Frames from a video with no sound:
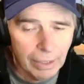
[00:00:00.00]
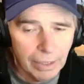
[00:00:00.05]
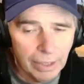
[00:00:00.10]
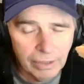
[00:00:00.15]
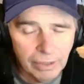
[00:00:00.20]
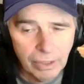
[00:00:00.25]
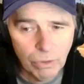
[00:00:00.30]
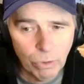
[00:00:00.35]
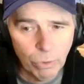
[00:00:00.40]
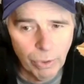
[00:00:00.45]

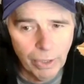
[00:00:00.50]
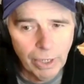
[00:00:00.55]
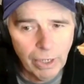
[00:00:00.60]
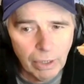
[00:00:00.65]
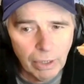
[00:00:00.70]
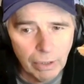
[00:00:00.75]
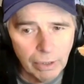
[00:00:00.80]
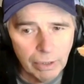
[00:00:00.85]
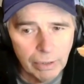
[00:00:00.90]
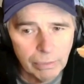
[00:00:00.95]
It's
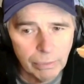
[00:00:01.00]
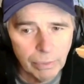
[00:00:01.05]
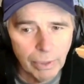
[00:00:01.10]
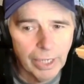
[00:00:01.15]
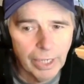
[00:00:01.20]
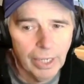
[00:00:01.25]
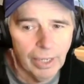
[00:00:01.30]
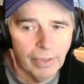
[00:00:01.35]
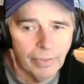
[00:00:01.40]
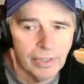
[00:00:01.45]
critical,
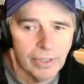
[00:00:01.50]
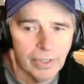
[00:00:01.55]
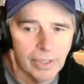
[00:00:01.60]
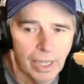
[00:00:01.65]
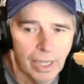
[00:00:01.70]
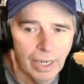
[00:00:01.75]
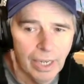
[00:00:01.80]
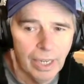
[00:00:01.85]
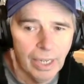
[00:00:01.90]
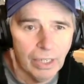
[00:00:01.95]
right? In this
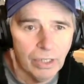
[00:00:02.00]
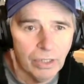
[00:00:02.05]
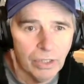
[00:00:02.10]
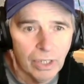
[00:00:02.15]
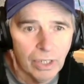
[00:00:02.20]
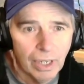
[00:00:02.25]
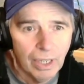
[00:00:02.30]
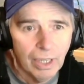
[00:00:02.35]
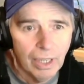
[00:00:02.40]
day and age.